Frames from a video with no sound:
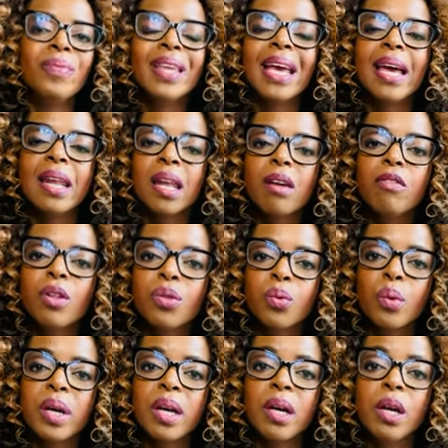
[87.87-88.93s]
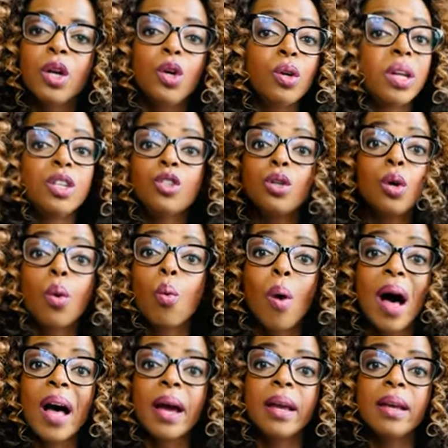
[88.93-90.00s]
And level 3, you need to know
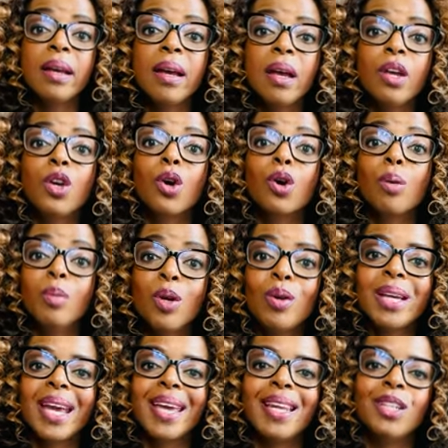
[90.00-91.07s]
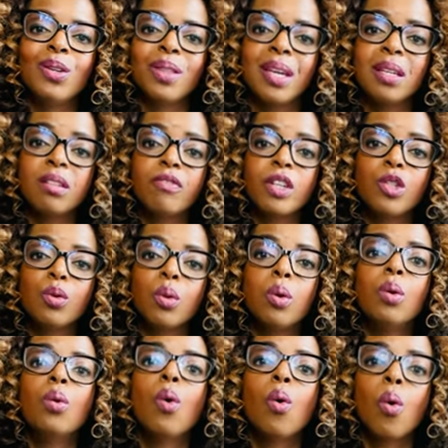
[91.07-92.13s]
why you're communicating to the individual
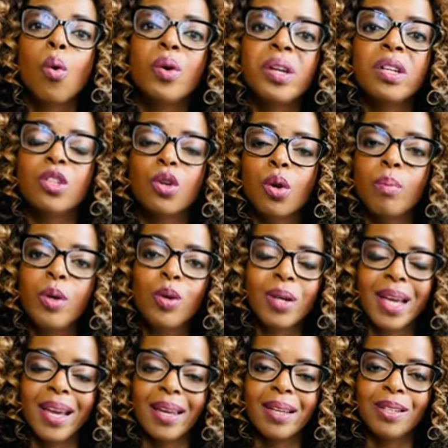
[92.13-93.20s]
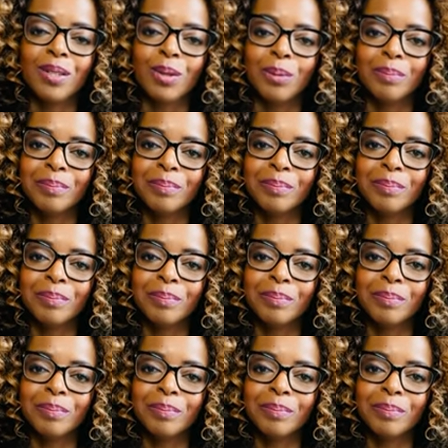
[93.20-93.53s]
or audience you're communicating to.